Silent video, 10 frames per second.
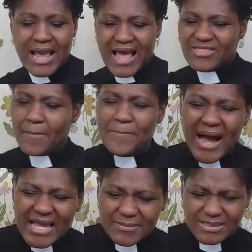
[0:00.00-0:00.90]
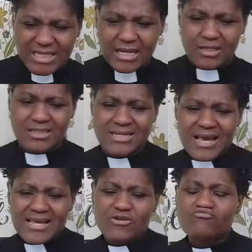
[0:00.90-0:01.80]
And the Bible tells us
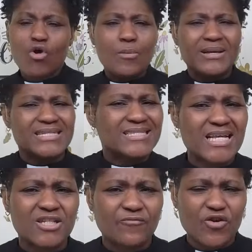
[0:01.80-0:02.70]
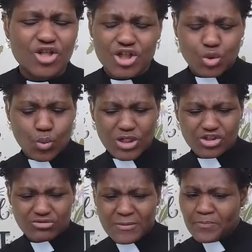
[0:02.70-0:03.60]
in Romans 6, verse
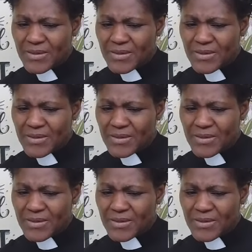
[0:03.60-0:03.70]
23,